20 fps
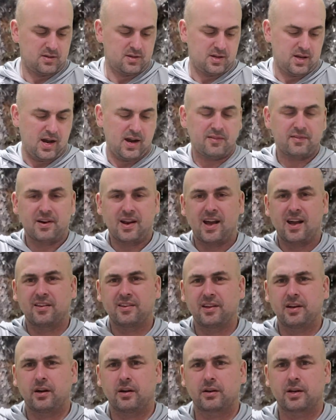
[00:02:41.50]
Every now and
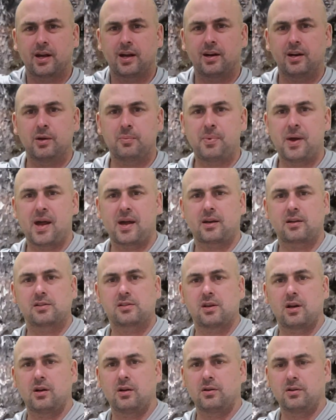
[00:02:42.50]
then I'll carry a pack of
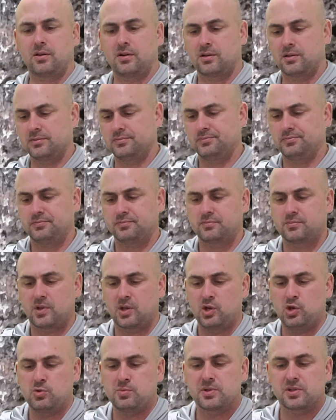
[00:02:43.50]
solid or a
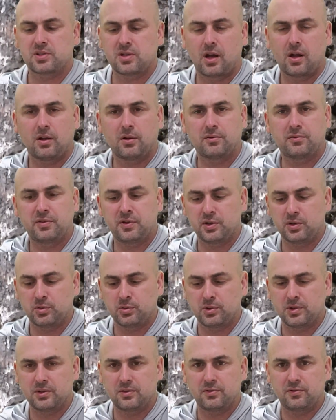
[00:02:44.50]
cube of solid
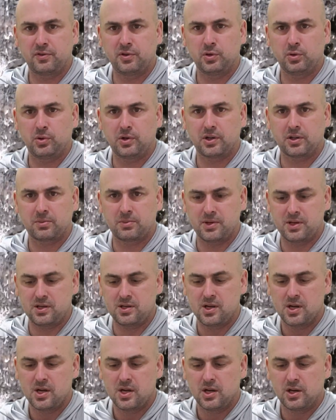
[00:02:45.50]
fuel with me.
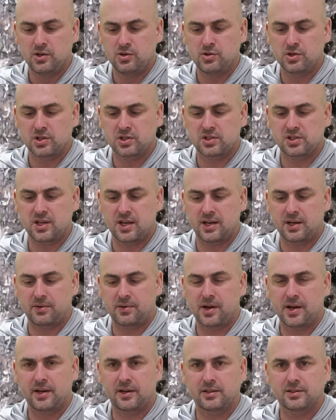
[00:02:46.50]
You just set it
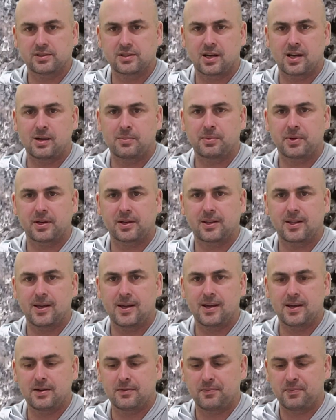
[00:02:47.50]
right on top like
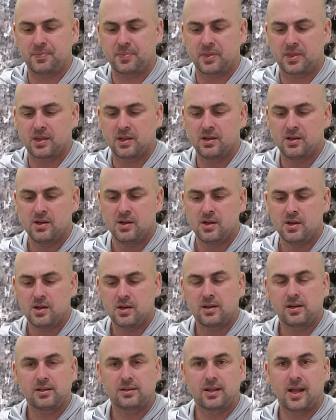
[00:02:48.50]
that,
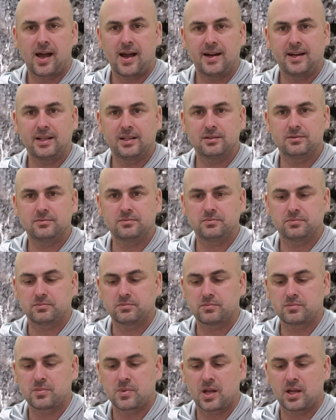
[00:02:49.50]
light it,
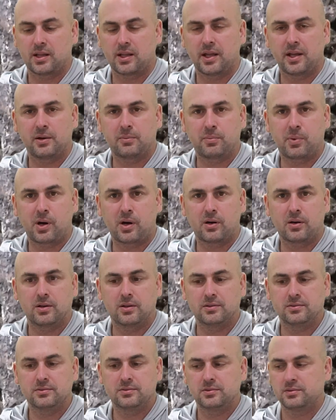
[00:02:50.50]
and let it
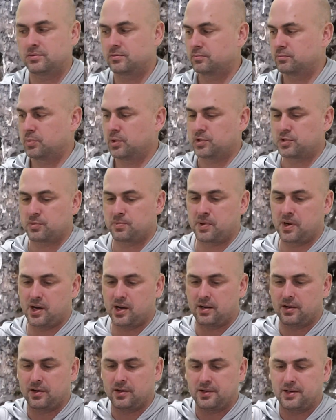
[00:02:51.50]
burn. Put your
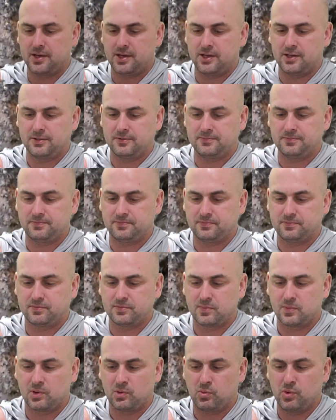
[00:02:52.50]
pot on there,
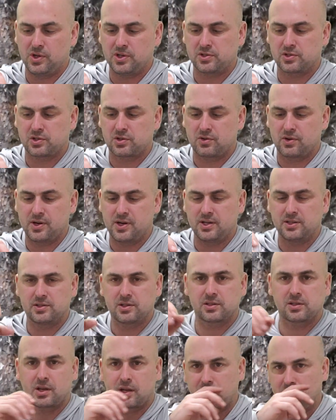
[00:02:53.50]
windscreen
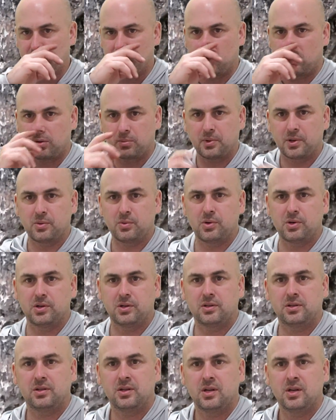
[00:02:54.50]
just like you normally
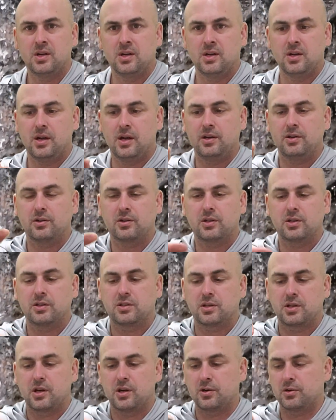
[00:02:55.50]
would, and you're good to
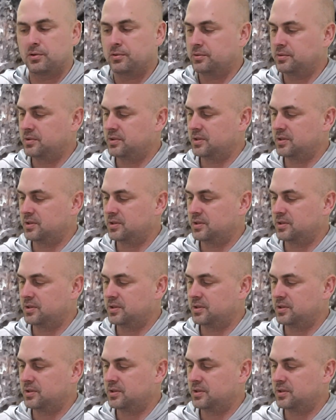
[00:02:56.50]
go.